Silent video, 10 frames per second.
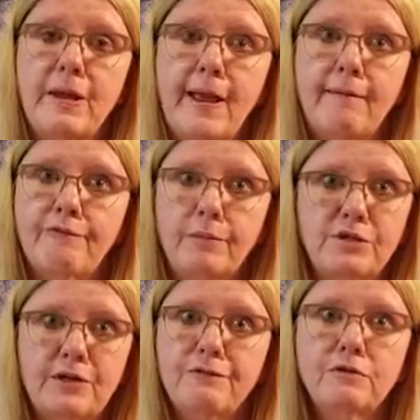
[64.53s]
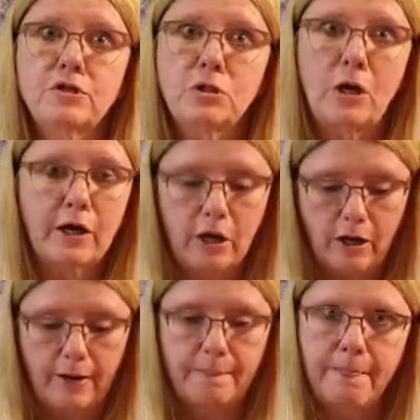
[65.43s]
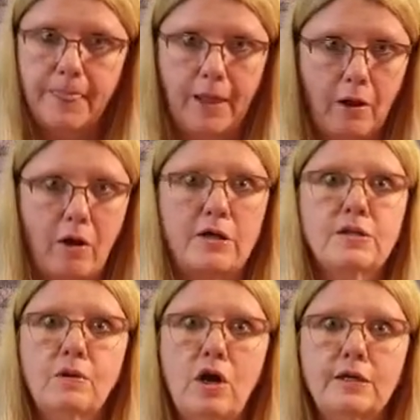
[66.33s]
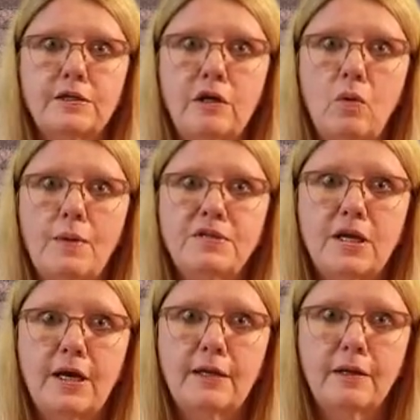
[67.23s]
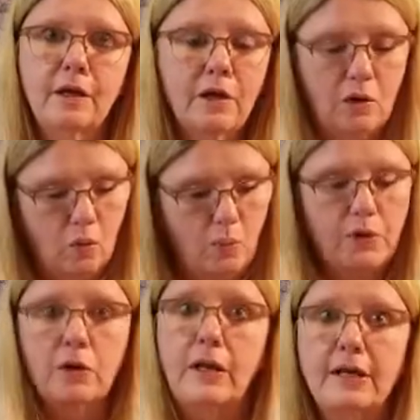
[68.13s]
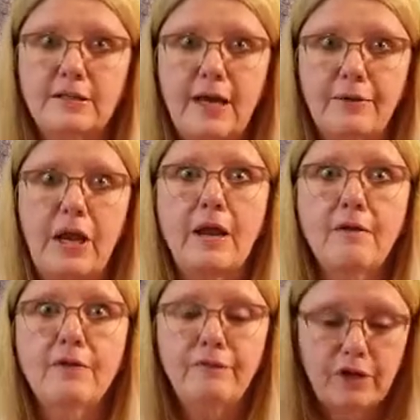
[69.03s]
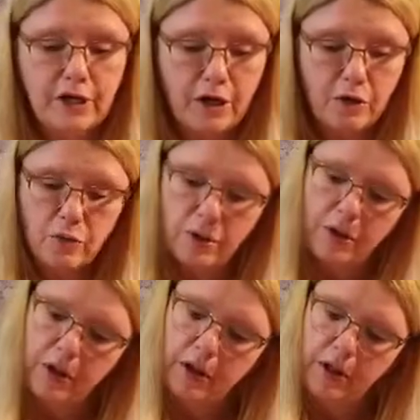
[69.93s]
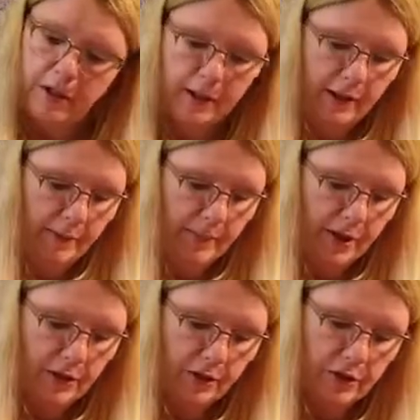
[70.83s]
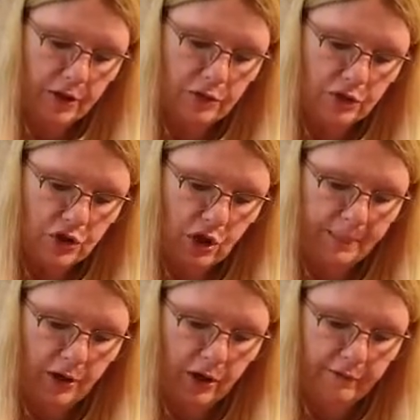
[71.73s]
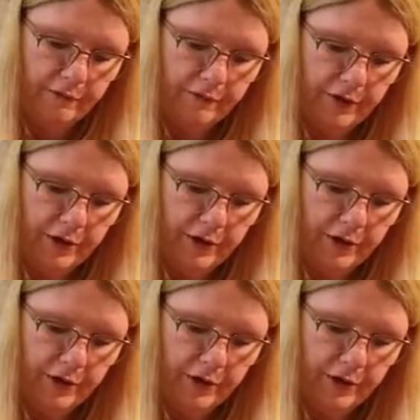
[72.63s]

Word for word: game from Difford's dot com. Awesome cocktail website. We'll put a link down here in the video. But all you're gonna do is top it off.